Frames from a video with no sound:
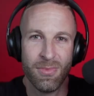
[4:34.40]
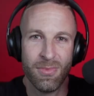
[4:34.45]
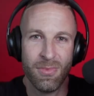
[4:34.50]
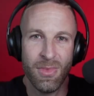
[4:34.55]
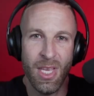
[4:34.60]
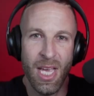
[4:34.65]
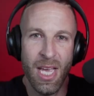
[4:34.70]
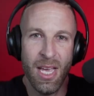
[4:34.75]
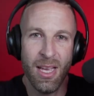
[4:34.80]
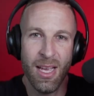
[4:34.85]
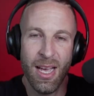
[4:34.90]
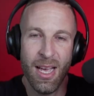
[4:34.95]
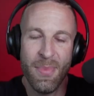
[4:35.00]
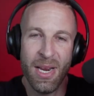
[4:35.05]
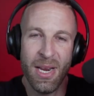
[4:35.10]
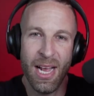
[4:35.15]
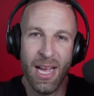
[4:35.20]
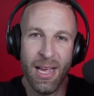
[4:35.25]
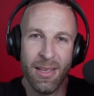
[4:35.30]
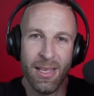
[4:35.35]
Yeah, I
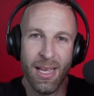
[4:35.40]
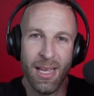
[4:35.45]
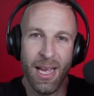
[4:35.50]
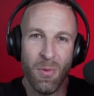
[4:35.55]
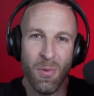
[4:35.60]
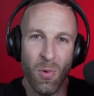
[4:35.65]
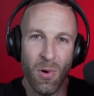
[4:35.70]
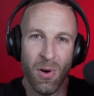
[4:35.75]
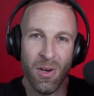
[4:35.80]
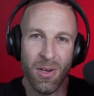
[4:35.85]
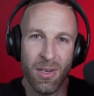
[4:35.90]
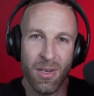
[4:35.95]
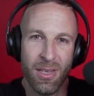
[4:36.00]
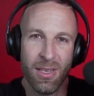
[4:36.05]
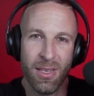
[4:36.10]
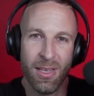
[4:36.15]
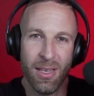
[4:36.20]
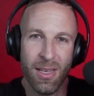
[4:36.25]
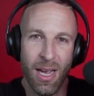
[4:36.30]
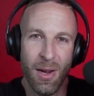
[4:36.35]
mean, I I
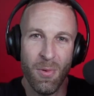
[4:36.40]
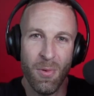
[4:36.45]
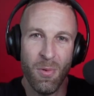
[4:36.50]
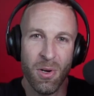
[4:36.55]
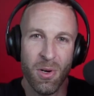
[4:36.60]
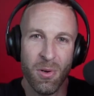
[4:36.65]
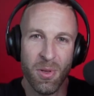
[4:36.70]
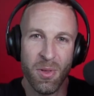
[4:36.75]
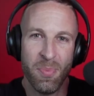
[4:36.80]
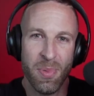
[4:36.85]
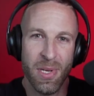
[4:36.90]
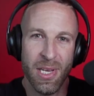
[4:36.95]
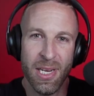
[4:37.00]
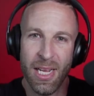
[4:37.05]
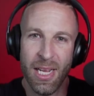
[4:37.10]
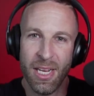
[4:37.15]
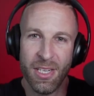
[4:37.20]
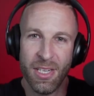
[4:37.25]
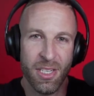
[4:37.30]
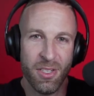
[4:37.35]
work I work with B
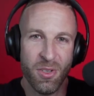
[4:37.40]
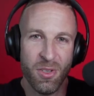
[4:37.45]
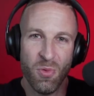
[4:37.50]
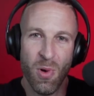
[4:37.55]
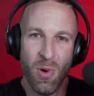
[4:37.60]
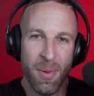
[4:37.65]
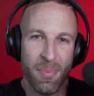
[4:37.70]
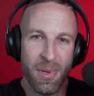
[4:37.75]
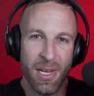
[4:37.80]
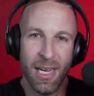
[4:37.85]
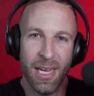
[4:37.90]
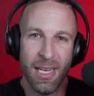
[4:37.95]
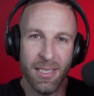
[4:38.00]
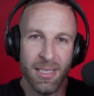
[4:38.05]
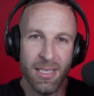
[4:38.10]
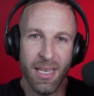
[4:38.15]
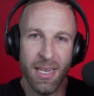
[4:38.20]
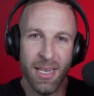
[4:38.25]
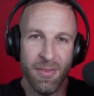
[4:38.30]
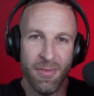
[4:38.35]
and H. I do web
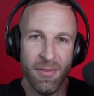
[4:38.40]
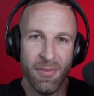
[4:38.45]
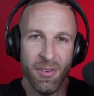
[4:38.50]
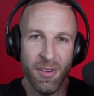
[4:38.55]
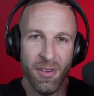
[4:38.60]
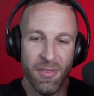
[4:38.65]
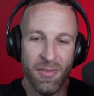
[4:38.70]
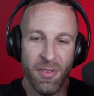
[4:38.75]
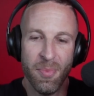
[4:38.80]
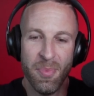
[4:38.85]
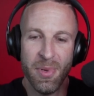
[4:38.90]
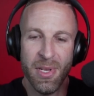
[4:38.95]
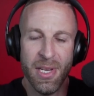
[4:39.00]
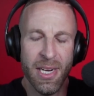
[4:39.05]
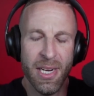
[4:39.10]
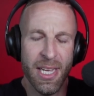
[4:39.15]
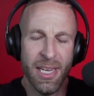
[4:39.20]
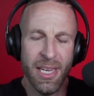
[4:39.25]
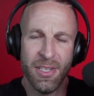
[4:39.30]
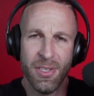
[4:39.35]
content for for
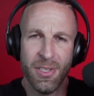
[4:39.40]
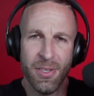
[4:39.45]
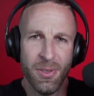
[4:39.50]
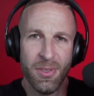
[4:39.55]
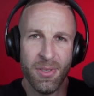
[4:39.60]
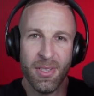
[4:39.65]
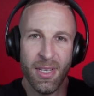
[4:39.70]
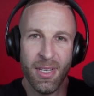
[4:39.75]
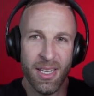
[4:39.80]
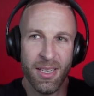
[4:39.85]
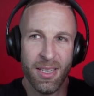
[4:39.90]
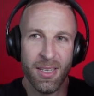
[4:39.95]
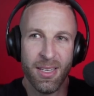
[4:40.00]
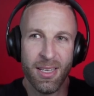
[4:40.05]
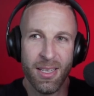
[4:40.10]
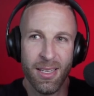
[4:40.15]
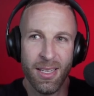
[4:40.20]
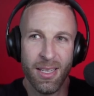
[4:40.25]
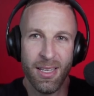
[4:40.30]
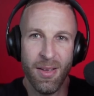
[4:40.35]
B and H, so it's
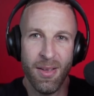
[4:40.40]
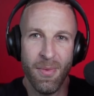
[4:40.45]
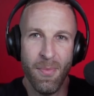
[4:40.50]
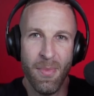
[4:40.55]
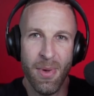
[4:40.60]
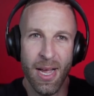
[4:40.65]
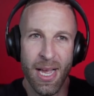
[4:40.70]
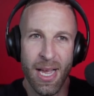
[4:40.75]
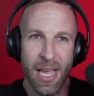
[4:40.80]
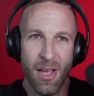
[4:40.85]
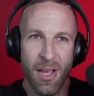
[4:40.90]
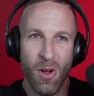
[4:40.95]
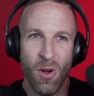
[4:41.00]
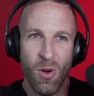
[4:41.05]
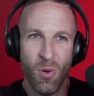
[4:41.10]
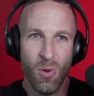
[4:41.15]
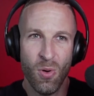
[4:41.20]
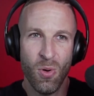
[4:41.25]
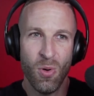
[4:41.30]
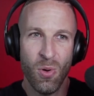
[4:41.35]
like my
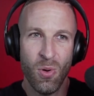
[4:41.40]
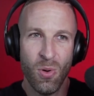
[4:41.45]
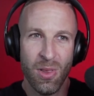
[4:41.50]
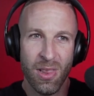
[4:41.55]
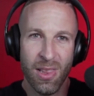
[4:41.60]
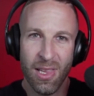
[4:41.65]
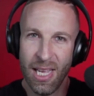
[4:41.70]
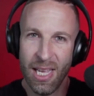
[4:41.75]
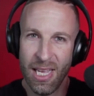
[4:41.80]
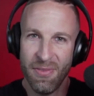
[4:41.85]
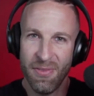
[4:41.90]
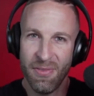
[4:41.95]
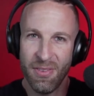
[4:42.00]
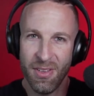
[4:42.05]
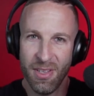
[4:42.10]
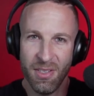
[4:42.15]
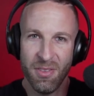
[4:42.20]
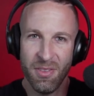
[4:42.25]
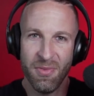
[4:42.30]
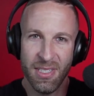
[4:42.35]
whole life
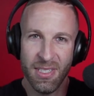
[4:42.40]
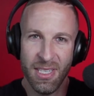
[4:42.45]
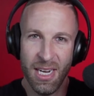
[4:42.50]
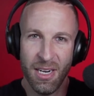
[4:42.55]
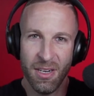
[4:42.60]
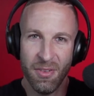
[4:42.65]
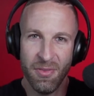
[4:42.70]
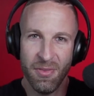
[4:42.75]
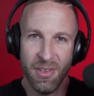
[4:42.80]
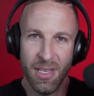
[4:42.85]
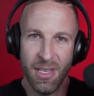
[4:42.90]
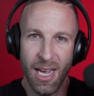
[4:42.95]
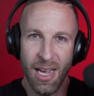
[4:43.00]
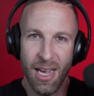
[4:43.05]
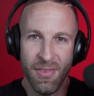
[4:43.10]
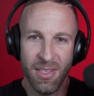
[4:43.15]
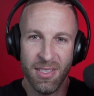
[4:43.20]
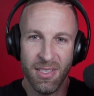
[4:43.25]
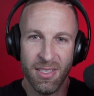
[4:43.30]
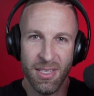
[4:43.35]
is photography,
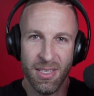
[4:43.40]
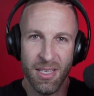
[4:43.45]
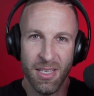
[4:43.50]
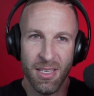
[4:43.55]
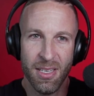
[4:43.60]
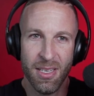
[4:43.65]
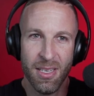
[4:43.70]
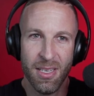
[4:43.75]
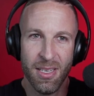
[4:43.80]
obviously.